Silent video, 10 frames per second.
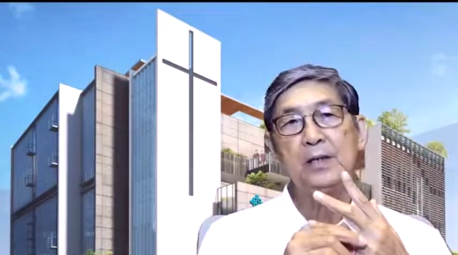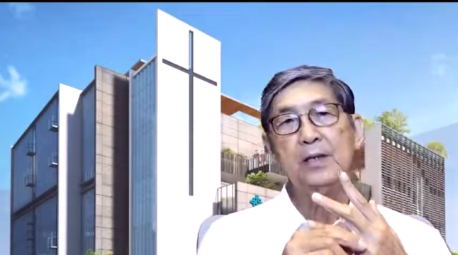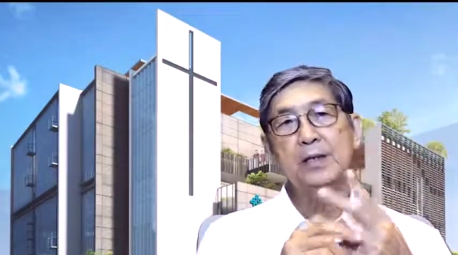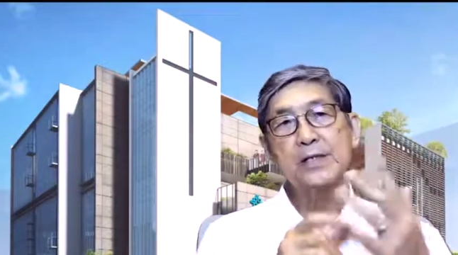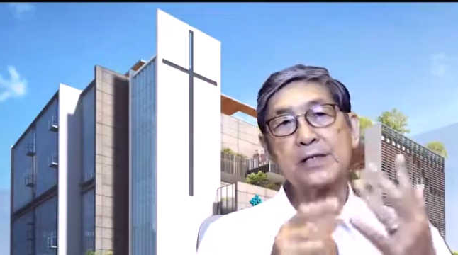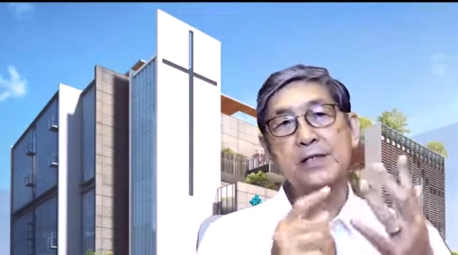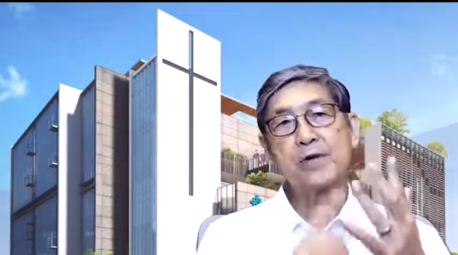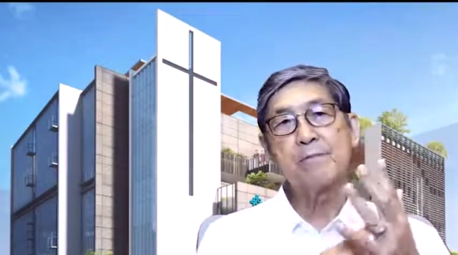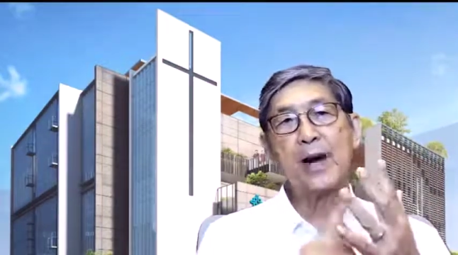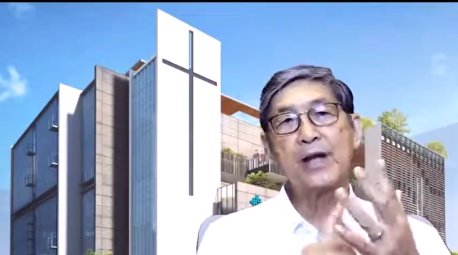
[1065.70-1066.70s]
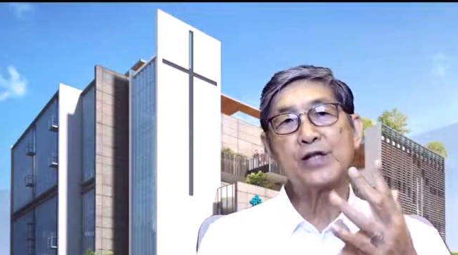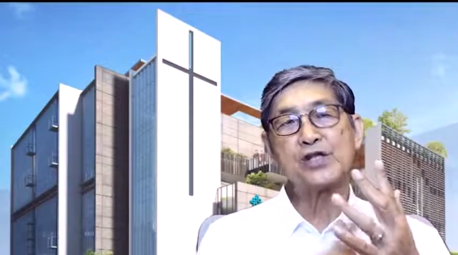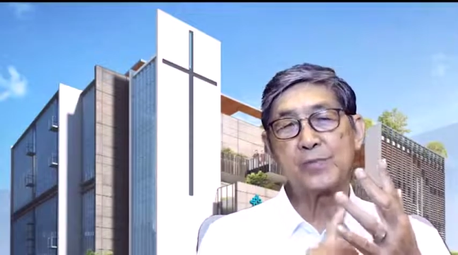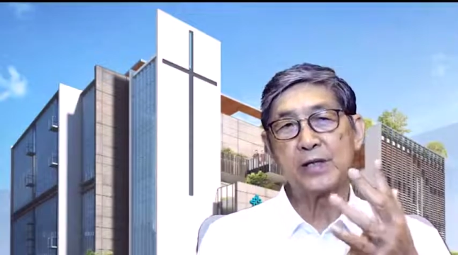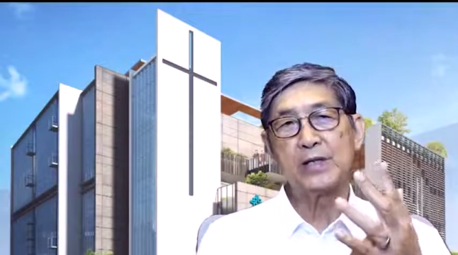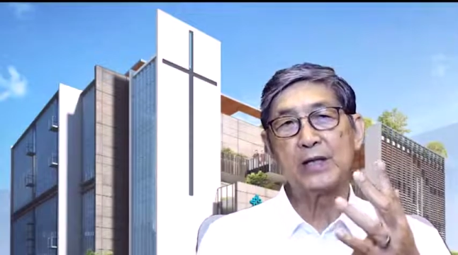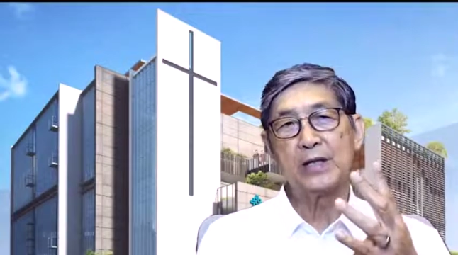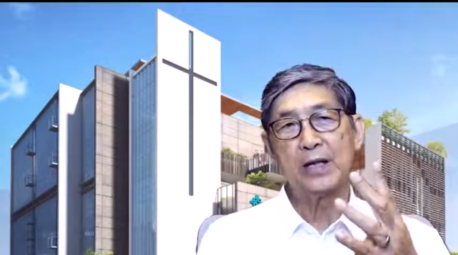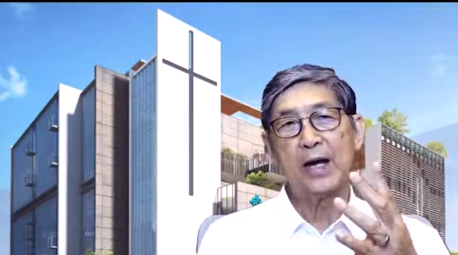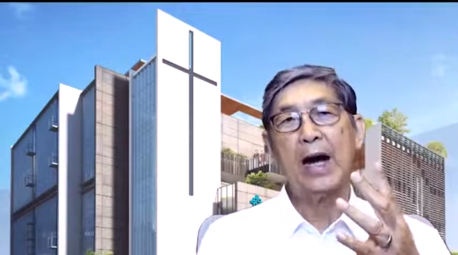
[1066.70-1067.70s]
This reminds me
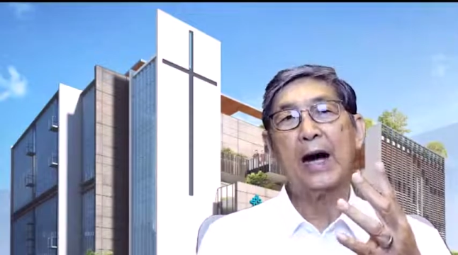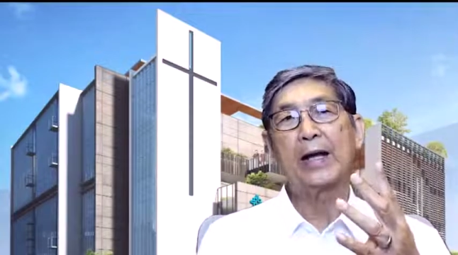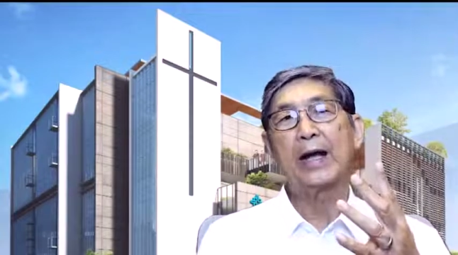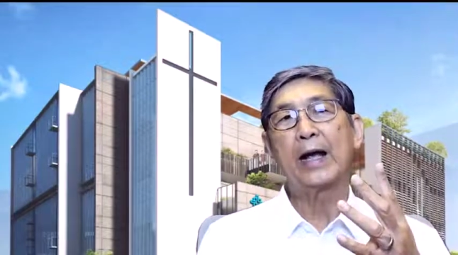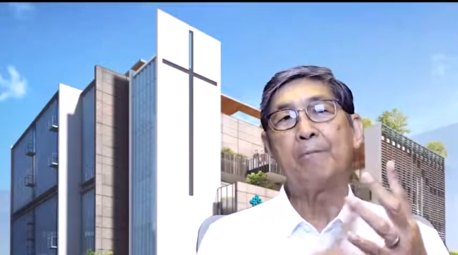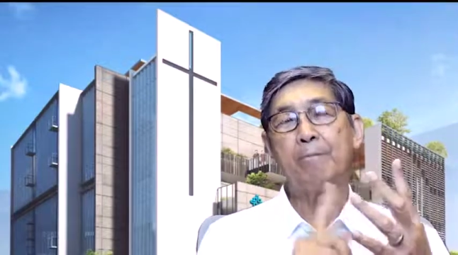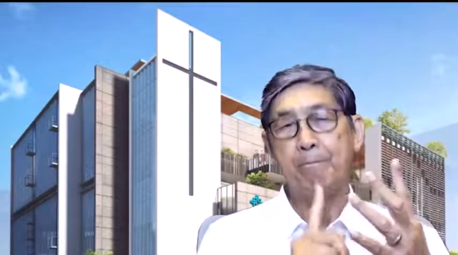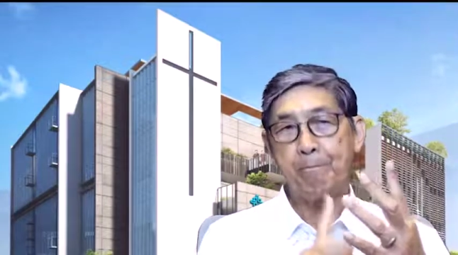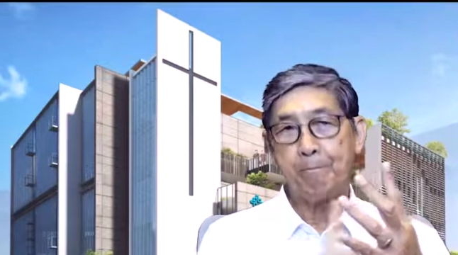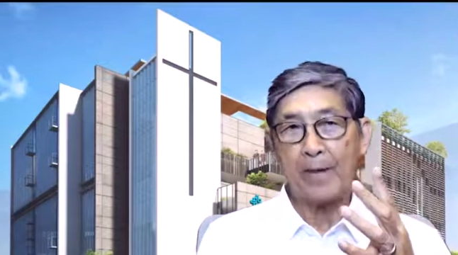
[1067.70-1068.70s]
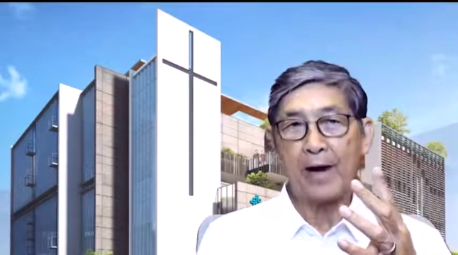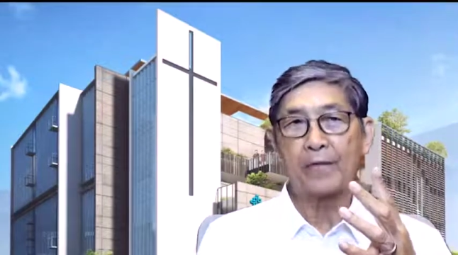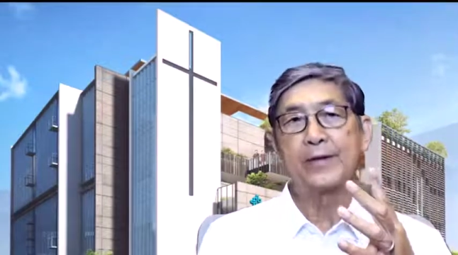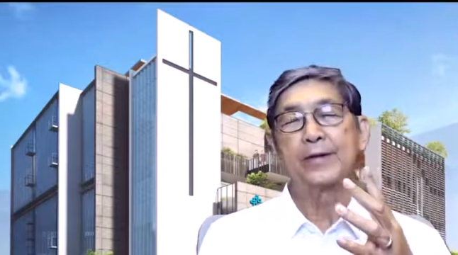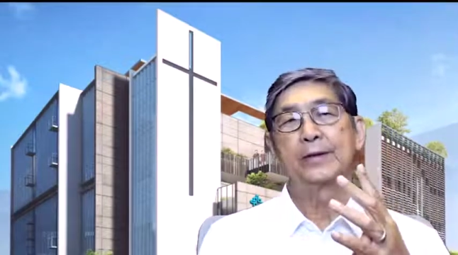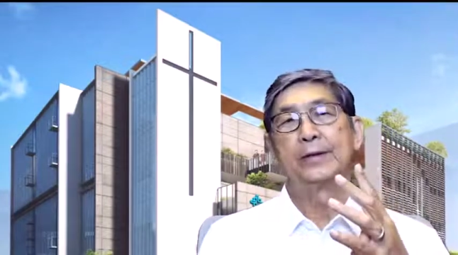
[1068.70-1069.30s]
I am married.